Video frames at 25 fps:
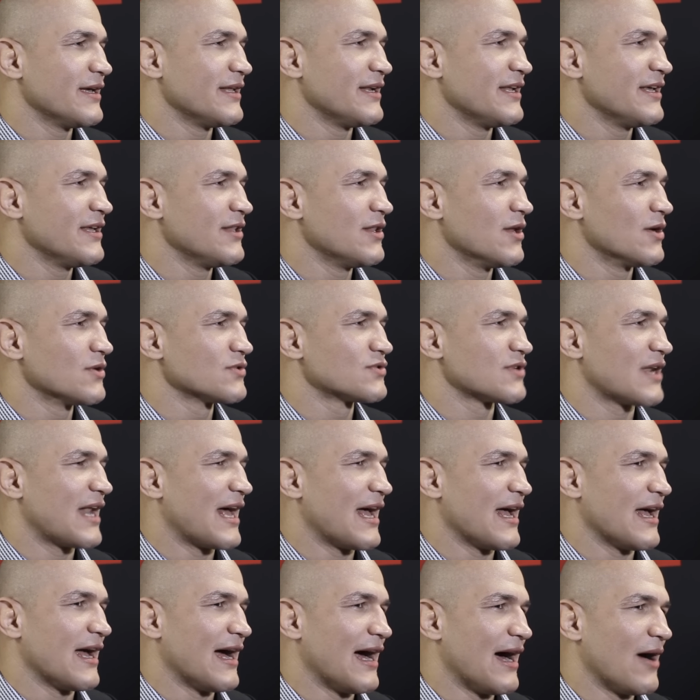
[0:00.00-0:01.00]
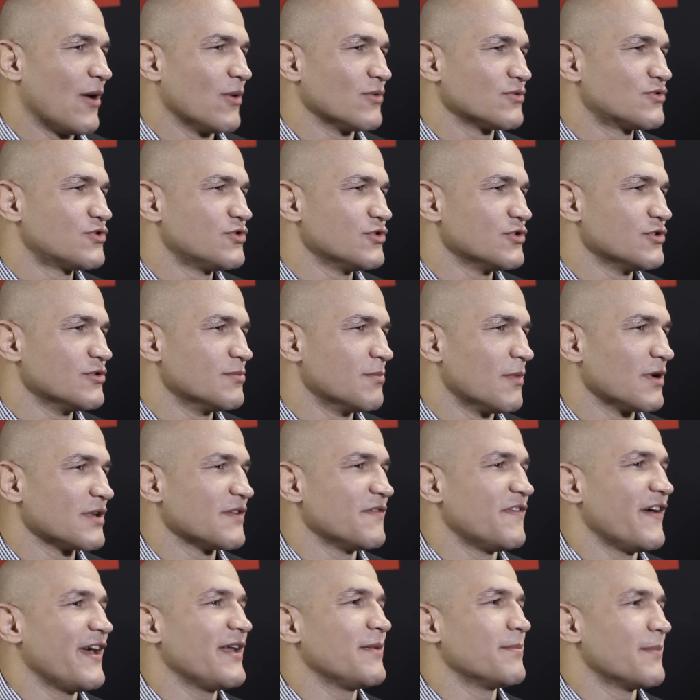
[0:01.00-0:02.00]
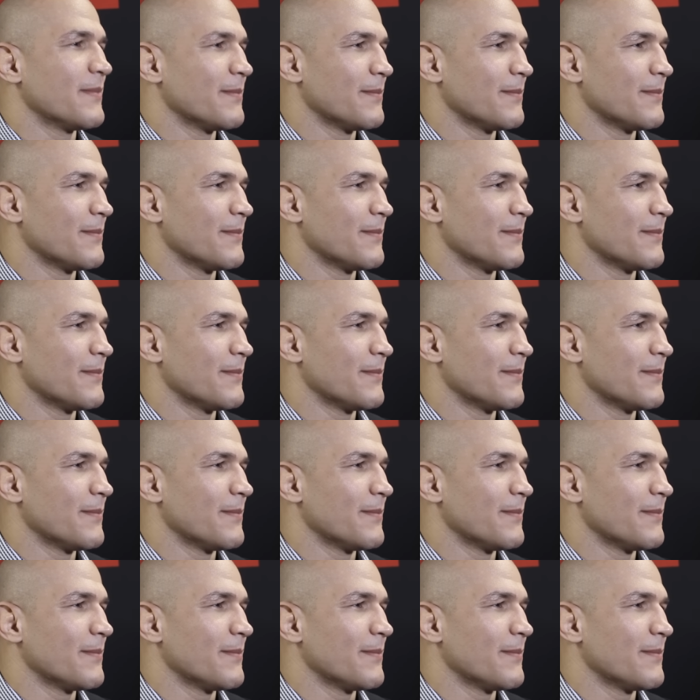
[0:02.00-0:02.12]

and he knows how to motivate,